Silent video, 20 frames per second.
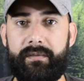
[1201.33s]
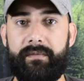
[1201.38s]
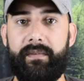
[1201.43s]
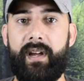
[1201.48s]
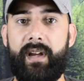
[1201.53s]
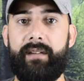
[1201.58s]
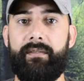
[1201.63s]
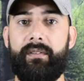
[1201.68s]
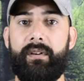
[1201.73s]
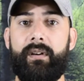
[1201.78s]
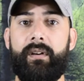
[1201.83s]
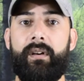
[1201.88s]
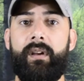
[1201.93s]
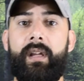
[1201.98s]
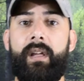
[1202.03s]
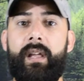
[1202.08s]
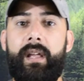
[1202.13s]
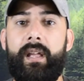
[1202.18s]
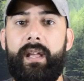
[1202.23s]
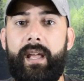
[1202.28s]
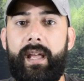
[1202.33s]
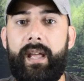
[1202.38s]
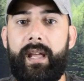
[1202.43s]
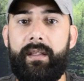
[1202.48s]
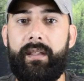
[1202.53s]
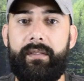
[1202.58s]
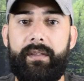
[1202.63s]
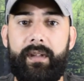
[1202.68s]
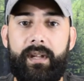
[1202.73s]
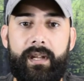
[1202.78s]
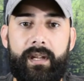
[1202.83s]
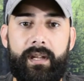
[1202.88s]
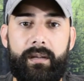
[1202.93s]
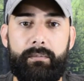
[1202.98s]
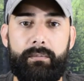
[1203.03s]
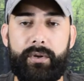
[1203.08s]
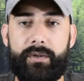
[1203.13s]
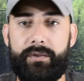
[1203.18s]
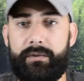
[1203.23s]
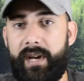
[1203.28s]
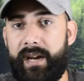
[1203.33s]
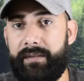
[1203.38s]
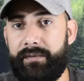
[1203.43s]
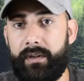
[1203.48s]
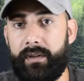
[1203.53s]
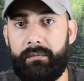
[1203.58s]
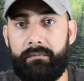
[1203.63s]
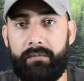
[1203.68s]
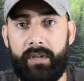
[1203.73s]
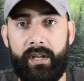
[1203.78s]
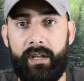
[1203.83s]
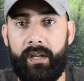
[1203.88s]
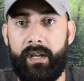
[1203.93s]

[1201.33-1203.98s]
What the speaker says: Survivor and the Bushcrafter.